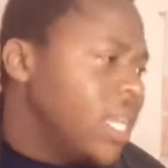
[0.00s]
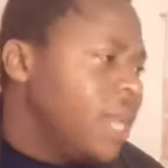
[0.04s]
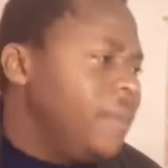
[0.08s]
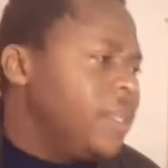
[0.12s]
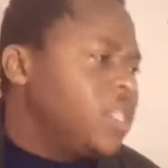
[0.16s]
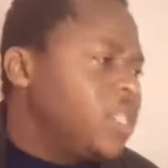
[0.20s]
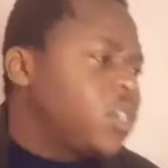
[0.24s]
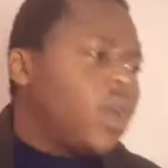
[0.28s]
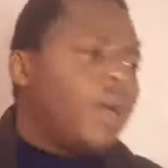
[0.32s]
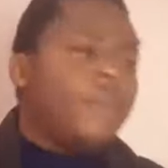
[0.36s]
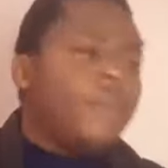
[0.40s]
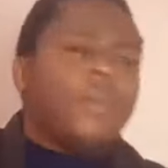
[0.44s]
Let
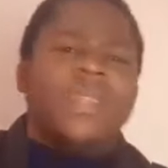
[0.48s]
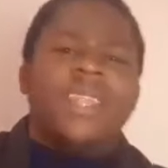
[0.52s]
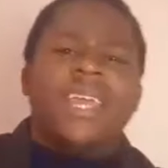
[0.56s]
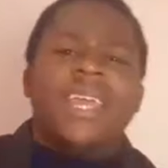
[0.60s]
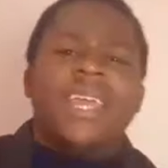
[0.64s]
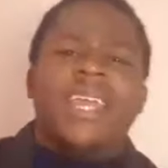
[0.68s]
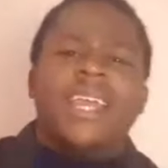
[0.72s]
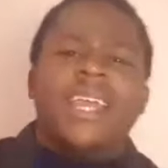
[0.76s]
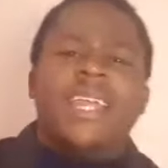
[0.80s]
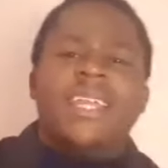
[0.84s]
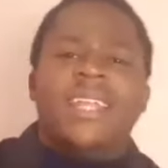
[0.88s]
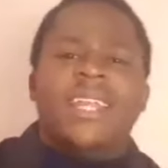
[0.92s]
me talk about
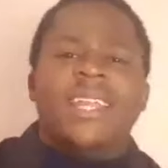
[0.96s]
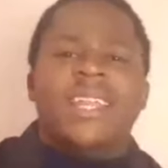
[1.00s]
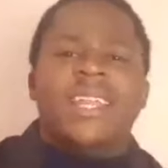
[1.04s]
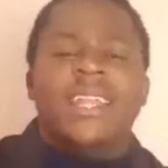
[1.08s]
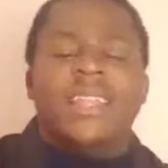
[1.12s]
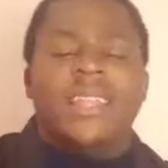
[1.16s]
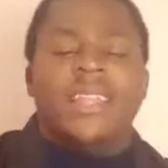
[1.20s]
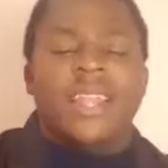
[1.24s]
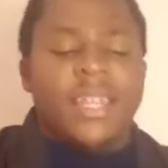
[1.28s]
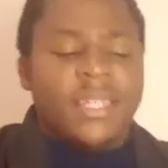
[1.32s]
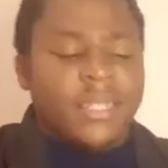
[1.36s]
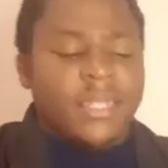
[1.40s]
England and
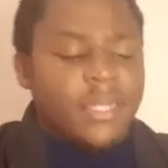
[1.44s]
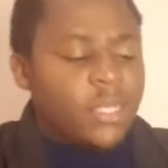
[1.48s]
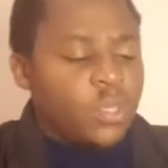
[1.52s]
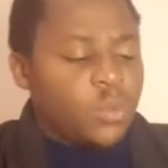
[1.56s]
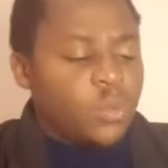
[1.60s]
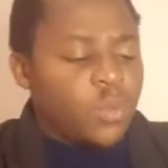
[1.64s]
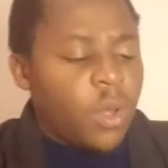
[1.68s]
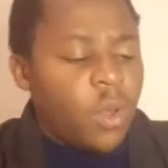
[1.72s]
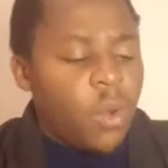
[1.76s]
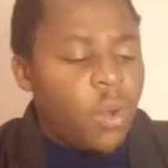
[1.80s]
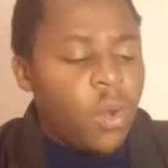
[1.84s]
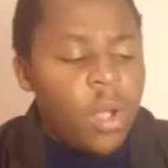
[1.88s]
Netherlands
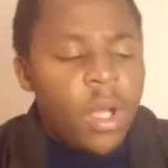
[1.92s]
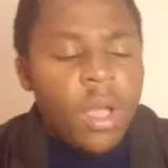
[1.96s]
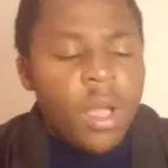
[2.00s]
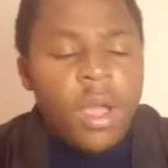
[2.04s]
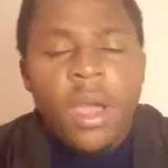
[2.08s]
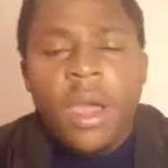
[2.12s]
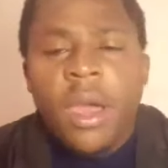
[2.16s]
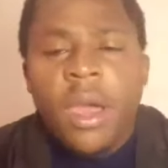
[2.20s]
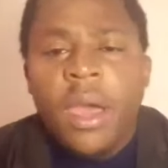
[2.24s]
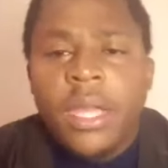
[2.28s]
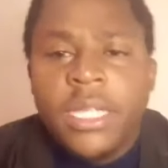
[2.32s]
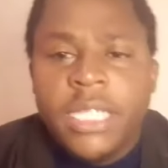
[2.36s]
as well,
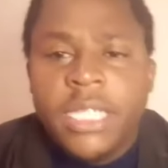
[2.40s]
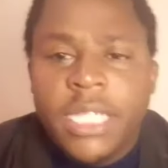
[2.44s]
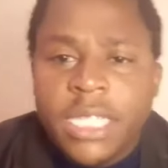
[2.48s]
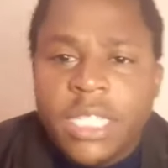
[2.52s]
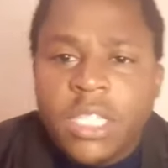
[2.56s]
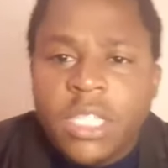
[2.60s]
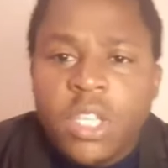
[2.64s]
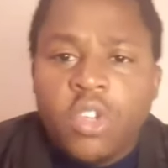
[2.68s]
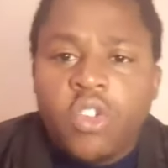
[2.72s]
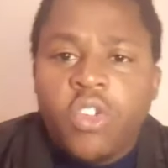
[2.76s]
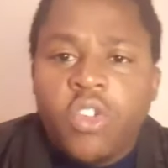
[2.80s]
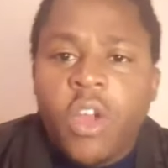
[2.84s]

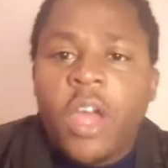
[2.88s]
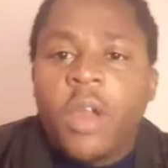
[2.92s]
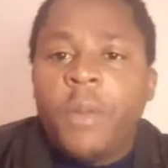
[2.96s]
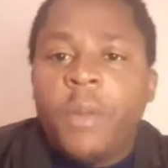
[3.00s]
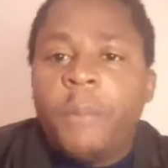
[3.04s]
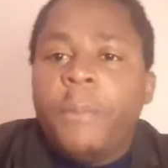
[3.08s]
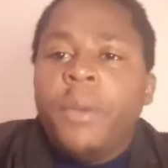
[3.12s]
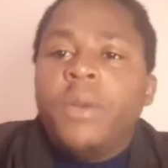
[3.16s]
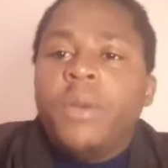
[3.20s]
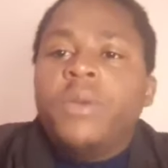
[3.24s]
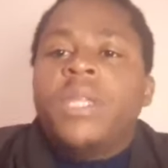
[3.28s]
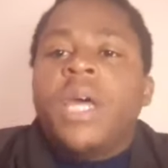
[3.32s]
just to try
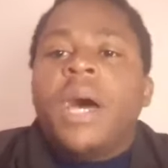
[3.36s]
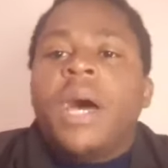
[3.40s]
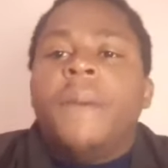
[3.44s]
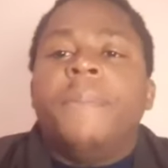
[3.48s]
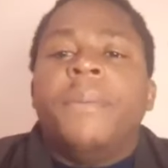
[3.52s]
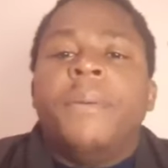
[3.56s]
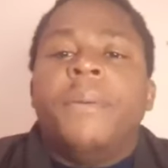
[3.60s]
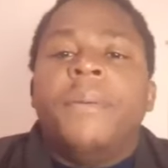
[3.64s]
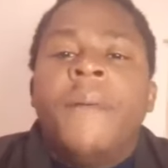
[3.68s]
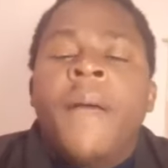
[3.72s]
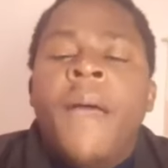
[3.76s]
to build up.